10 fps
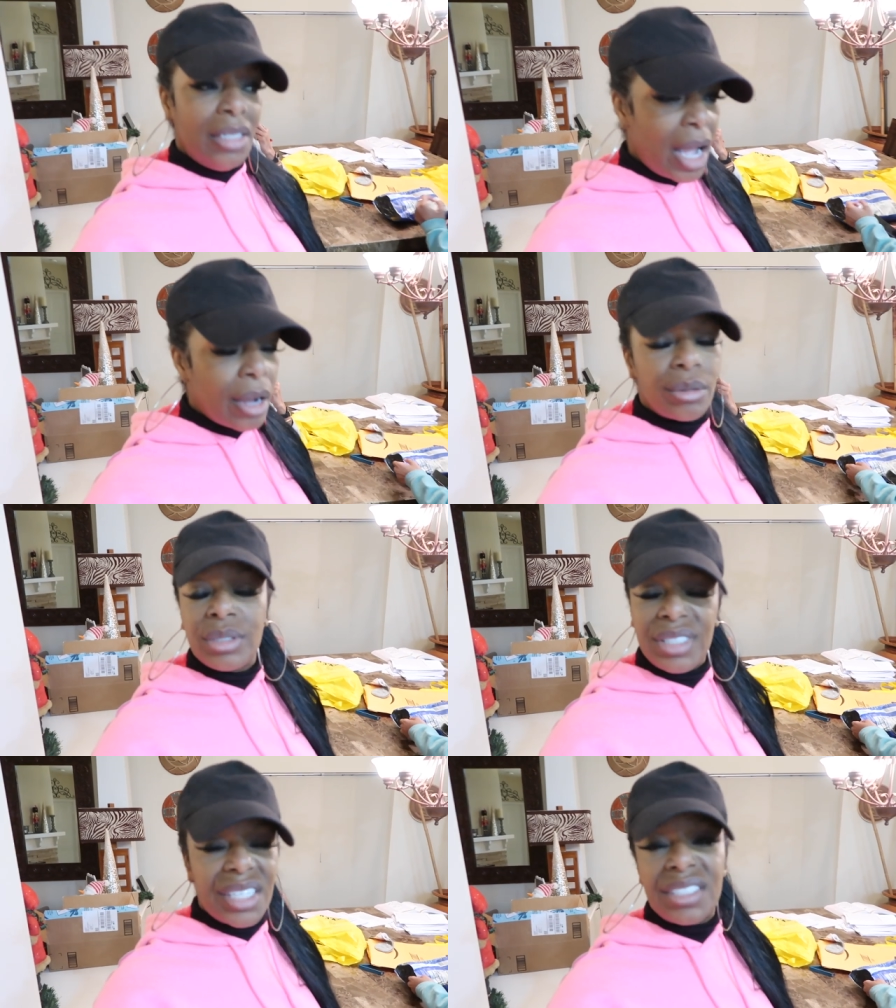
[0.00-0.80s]
No,
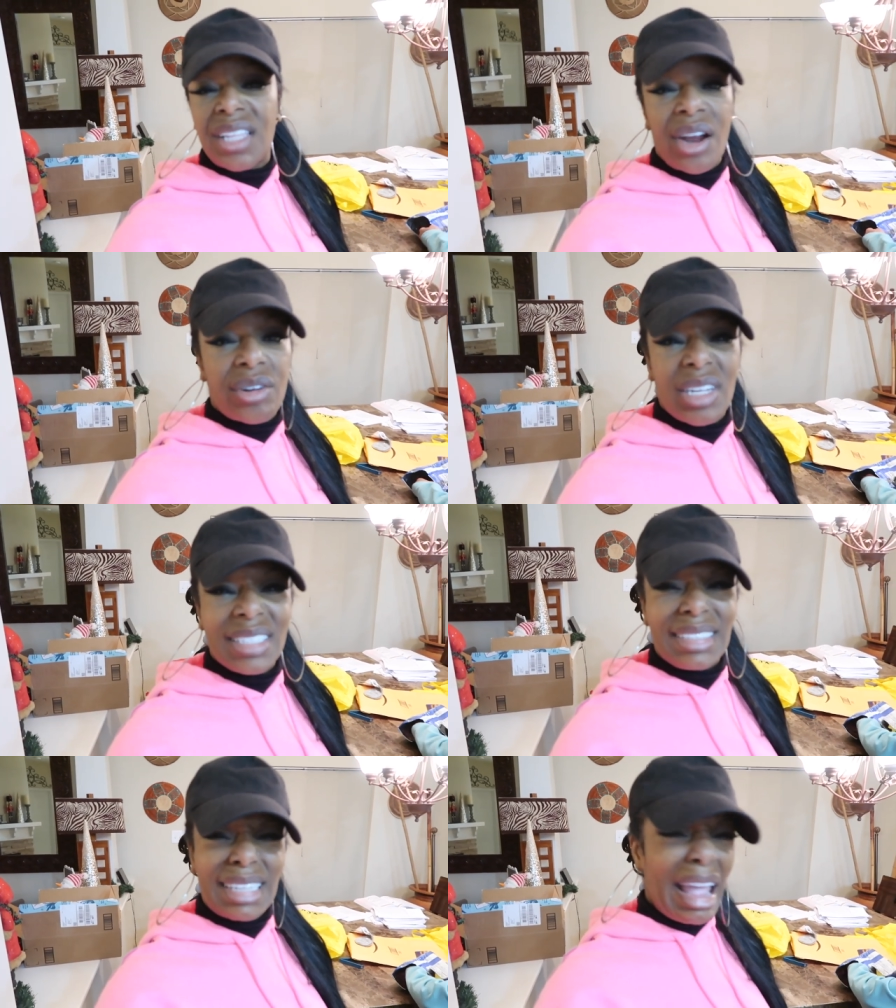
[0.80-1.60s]
six
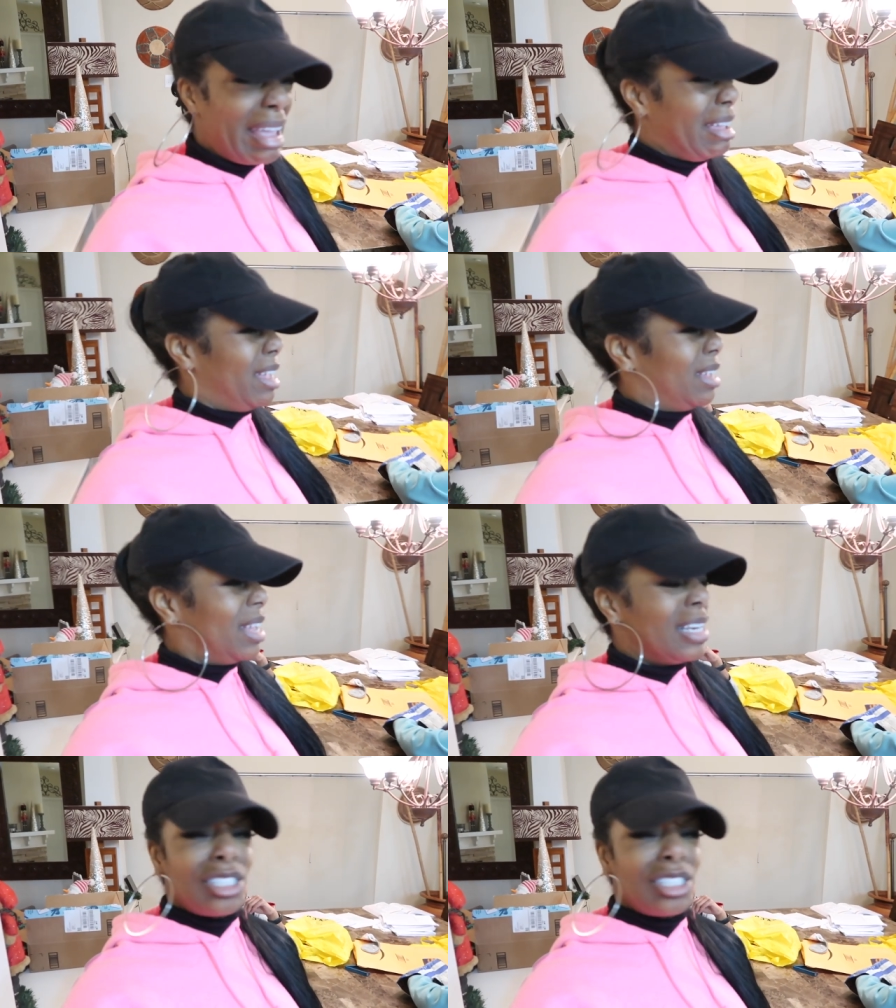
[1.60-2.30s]
thirty. Dang,